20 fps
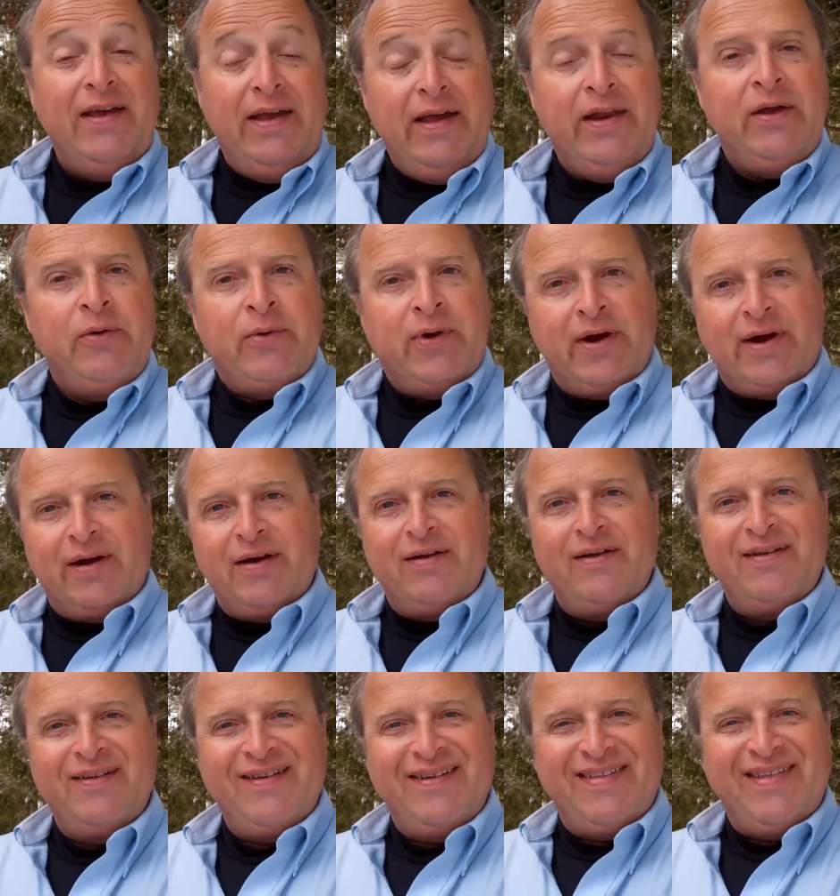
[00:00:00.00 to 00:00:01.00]
anywhere
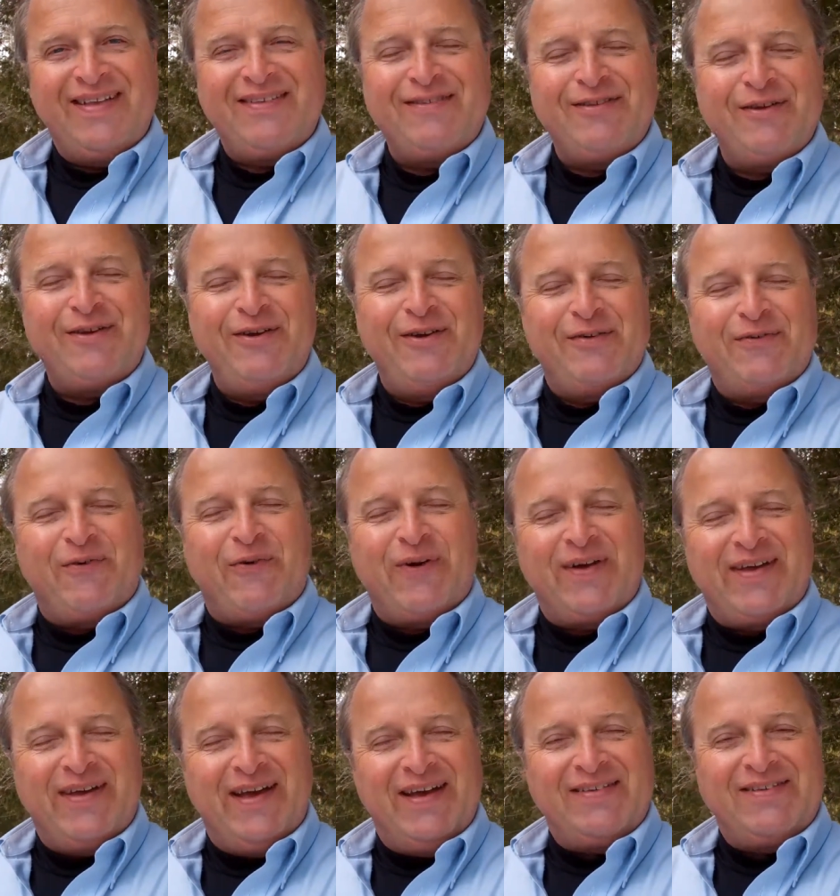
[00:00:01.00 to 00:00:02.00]
uh, that's look at your
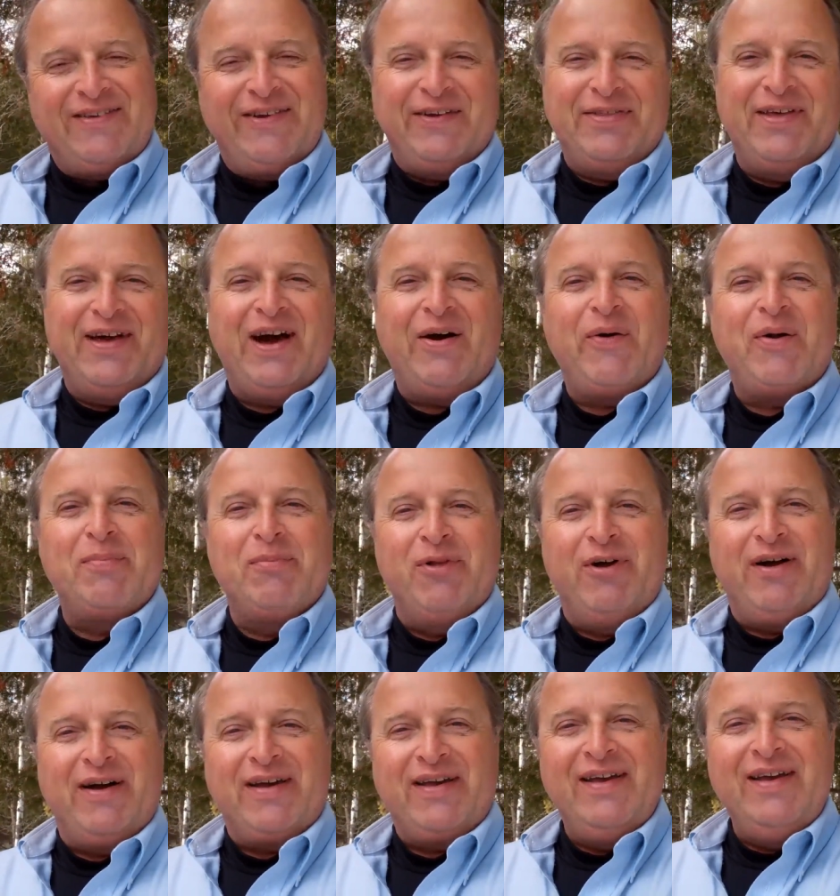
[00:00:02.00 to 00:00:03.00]
forecast here on the Howie
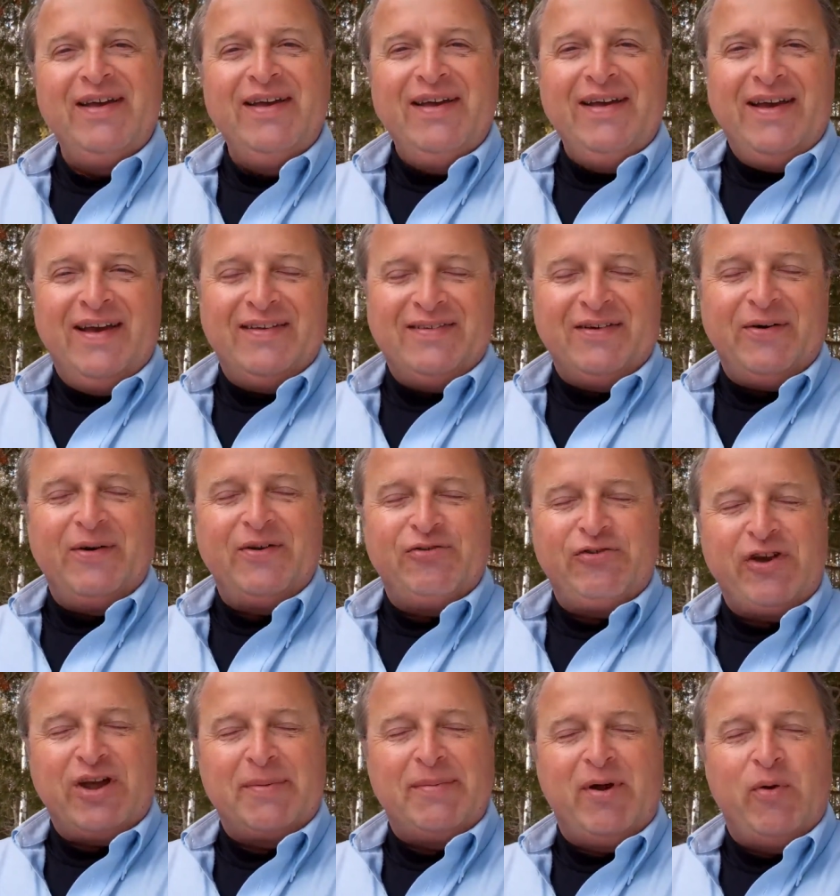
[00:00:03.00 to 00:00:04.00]
blog as always
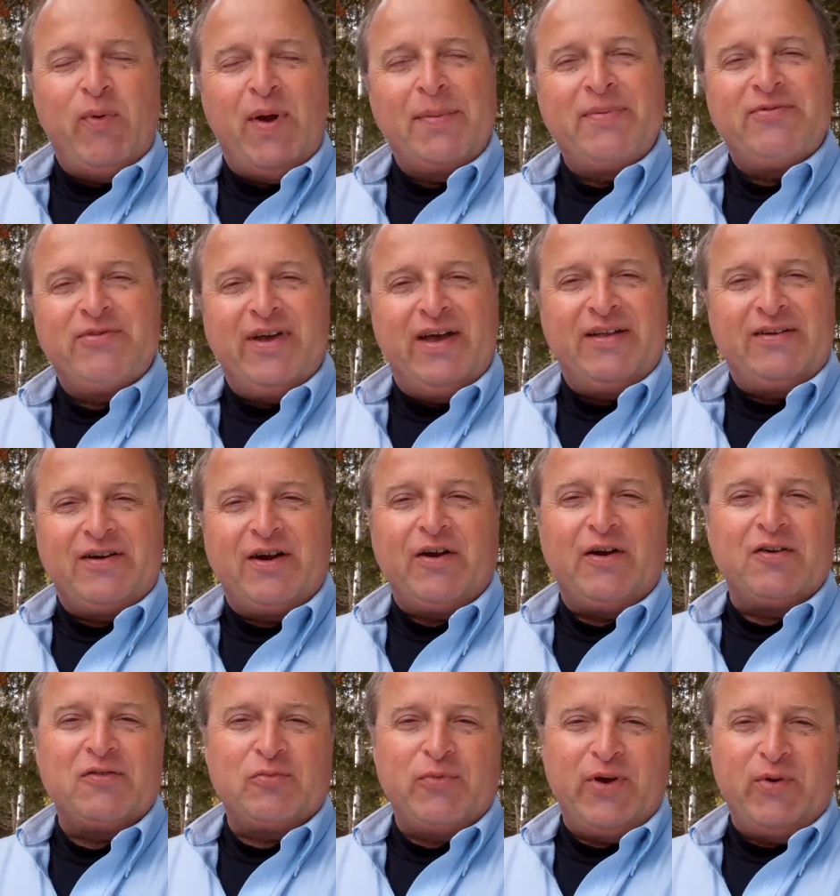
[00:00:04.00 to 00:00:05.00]
check out my website
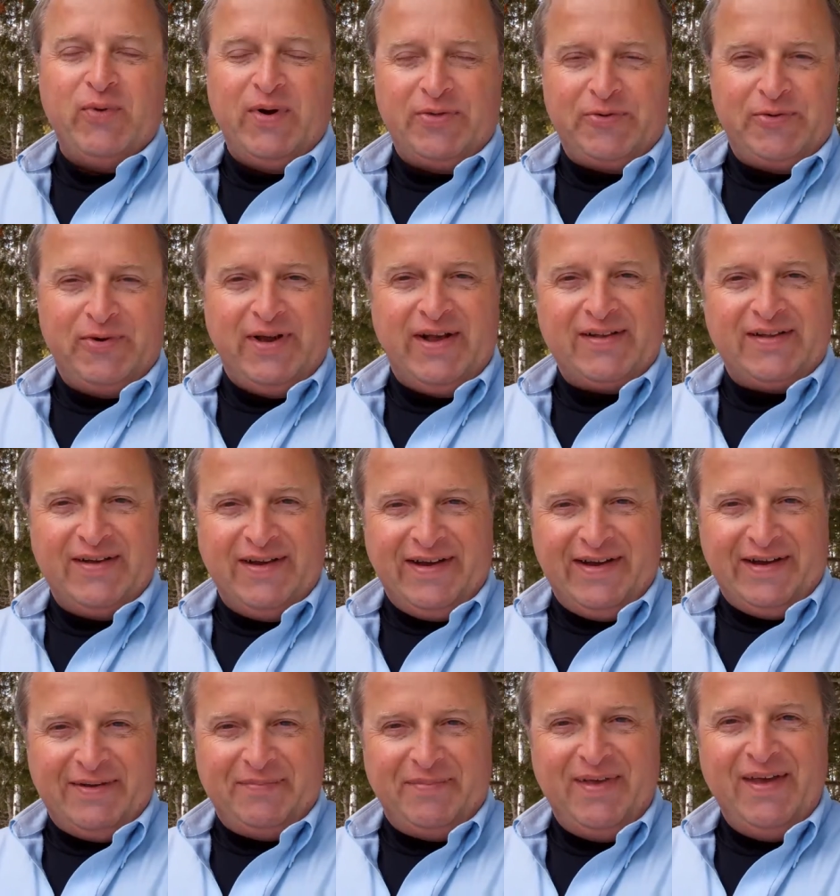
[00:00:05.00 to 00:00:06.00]

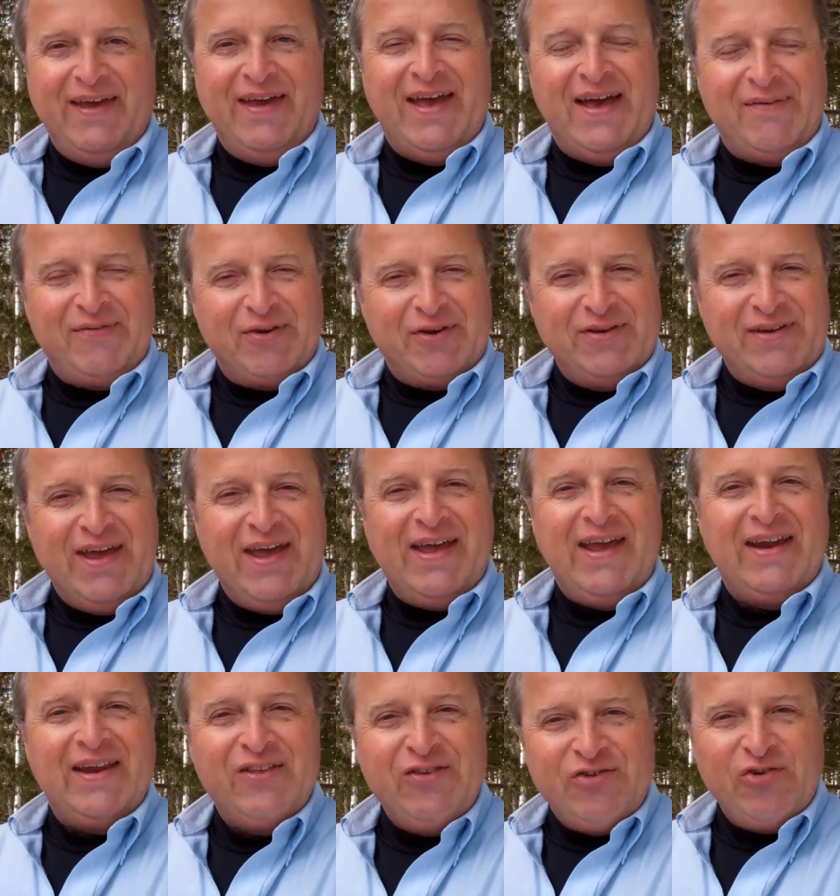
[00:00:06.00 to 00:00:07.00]
karlspringweather.com have a good
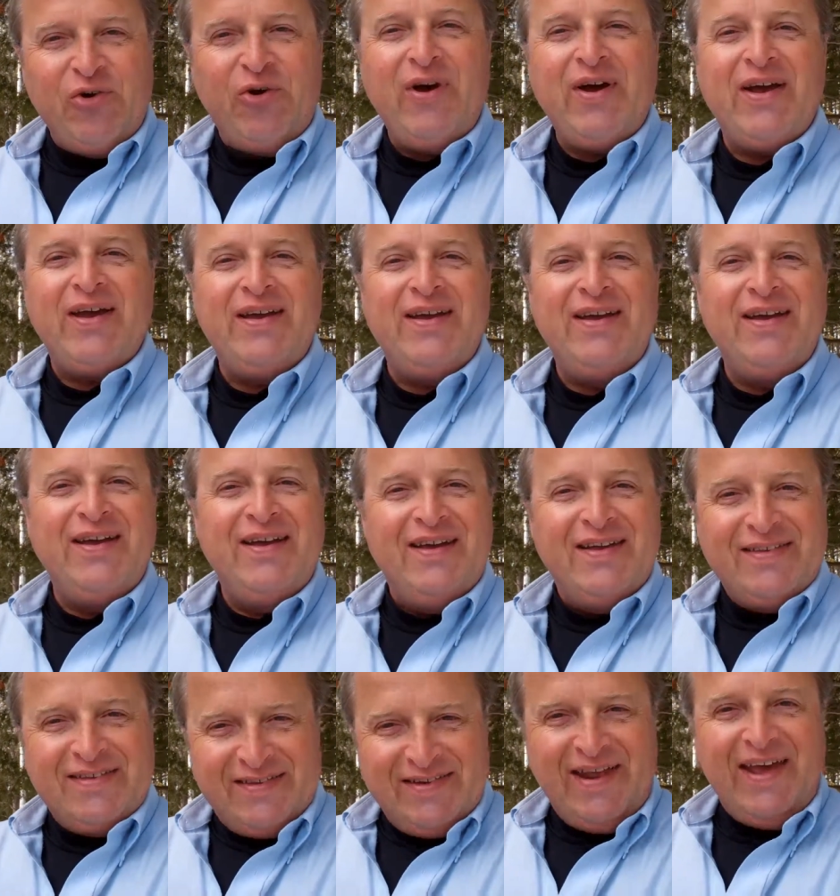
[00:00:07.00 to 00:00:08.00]
day and enjoy
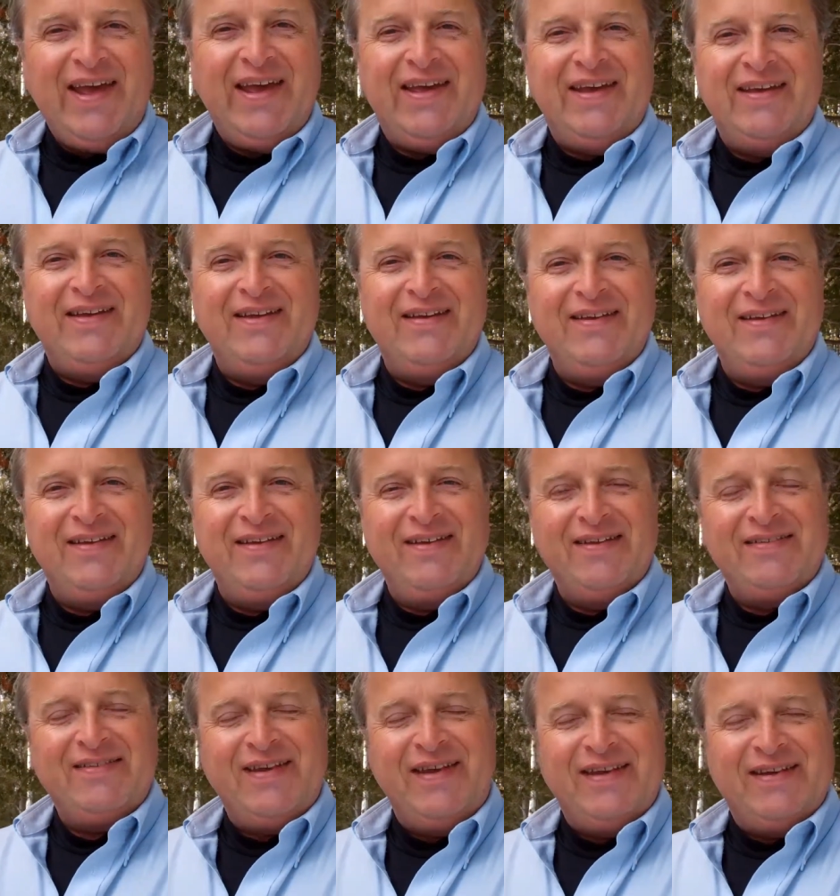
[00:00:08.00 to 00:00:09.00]
today
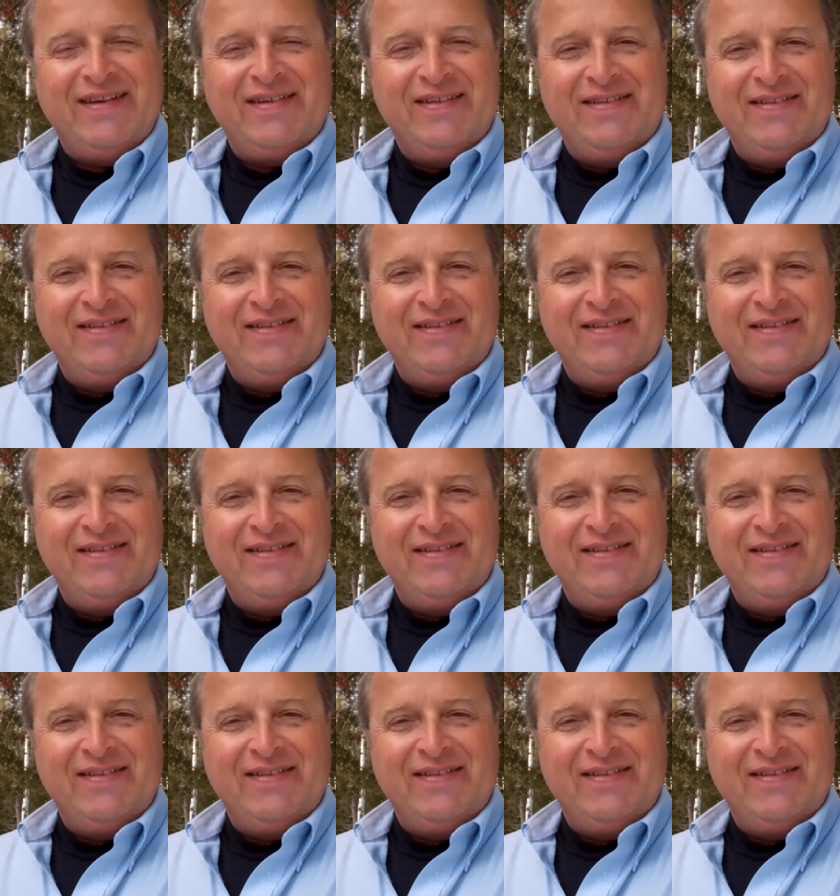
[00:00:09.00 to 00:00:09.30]
see ya